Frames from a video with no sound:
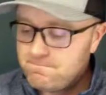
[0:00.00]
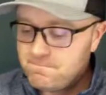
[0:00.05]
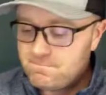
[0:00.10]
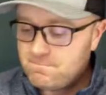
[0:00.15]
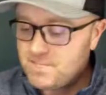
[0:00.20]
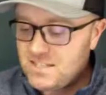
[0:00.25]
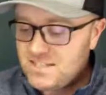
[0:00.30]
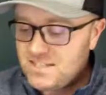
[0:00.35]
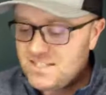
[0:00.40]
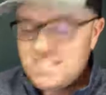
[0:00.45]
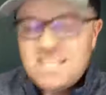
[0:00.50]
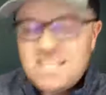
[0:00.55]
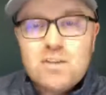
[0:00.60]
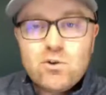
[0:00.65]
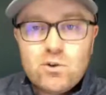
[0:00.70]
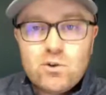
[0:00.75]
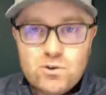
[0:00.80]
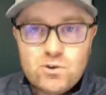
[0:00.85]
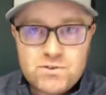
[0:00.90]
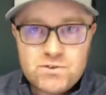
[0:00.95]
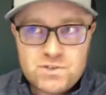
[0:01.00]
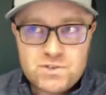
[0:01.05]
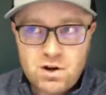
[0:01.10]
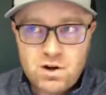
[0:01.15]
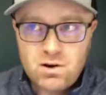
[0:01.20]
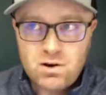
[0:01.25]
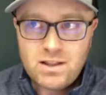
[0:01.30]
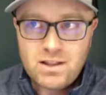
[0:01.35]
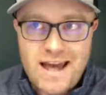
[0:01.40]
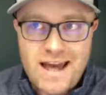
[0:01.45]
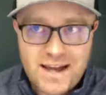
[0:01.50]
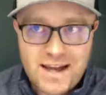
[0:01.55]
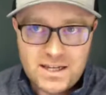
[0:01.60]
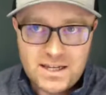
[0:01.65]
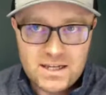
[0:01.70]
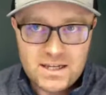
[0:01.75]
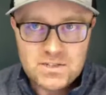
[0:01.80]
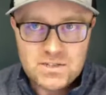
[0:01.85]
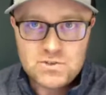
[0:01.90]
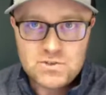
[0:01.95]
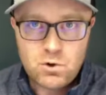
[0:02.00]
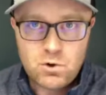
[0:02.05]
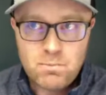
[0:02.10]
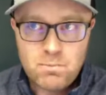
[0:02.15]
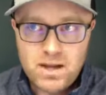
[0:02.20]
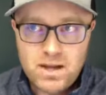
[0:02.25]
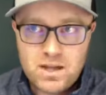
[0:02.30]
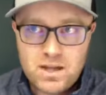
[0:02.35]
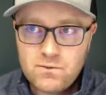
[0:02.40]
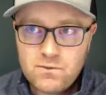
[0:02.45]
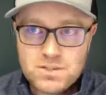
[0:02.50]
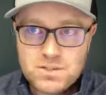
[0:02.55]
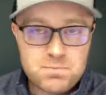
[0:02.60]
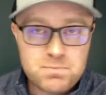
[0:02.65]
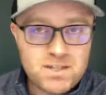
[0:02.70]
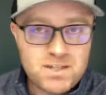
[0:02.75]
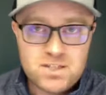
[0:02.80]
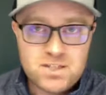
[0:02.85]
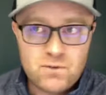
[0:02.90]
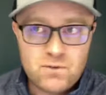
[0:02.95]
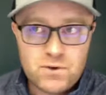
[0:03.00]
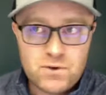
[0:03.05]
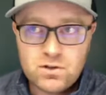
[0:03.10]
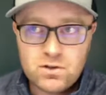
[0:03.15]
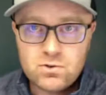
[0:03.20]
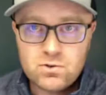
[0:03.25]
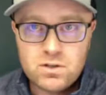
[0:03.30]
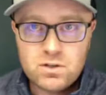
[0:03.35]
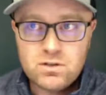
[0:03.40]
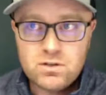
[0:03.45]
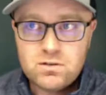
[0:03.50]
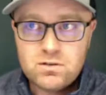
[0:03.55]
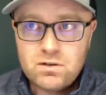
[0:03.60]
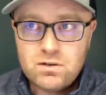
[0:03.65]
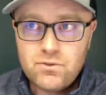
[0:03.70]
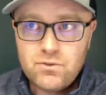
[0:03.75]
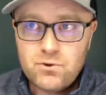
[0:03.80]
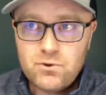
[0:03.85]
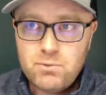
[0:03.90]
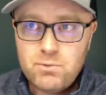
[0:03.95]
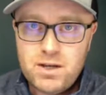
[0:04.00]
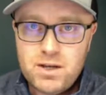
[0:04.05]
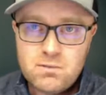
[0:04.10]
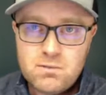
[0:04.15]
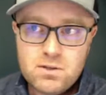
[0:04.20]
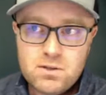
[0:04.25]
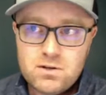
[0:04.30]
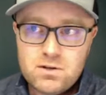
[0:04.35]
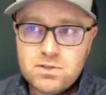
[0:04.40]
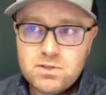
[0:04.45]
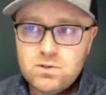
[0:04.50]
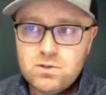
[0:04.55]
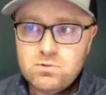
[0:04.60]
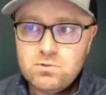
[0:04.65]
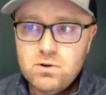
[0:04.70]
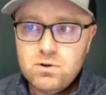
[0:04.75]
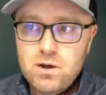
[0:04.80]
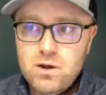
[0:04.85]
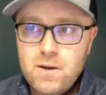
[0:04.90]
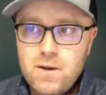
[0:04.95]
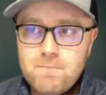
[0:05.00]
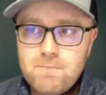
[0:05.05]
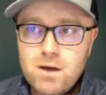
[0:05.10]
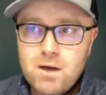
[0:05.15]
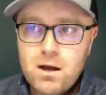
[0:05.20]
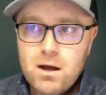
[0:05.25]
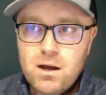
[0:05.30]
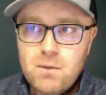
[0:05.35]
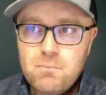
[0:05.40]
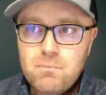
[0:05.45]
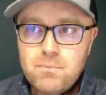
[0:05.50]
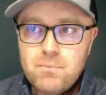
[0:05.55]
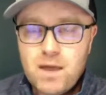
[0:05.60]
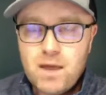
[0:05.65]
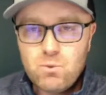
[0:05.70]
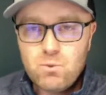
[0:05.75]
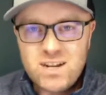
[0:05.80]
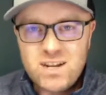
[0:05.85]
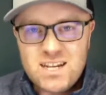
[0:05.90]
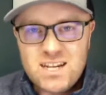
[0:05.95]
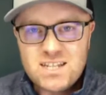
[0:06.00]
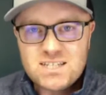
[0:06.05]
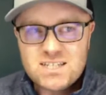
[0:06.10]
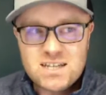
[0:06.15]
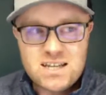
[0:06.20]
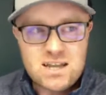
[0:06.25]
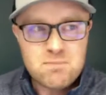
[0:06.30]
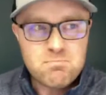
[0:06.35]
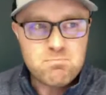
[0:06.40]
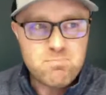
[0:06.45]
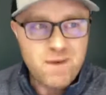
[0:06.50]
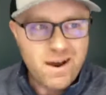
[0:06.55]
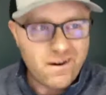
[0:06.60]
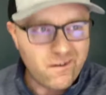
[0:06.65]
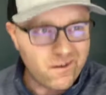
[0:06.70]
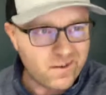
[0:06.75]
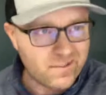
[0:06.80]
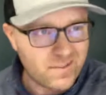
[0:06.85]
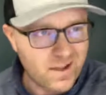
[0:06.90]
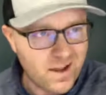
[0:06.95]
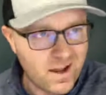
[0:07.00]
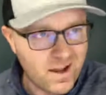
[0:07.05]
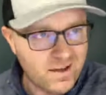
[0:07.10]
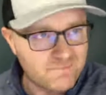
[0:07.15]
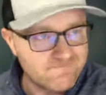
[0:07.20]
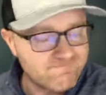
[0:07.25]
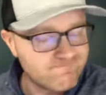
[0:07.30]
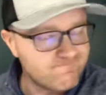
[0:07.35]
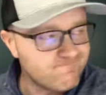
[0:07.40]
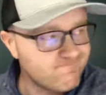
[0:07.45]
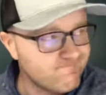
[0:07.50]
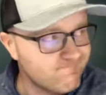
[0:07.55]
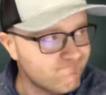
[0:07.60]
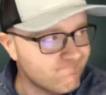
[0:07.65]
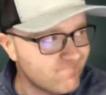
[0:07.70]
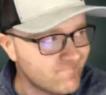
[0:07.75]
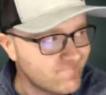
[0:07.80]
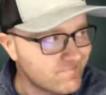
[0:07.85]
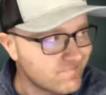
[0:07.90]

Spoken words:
These skills are lacking in so many of us, myself included. I'll throw my name in there too. And we need to get better at that.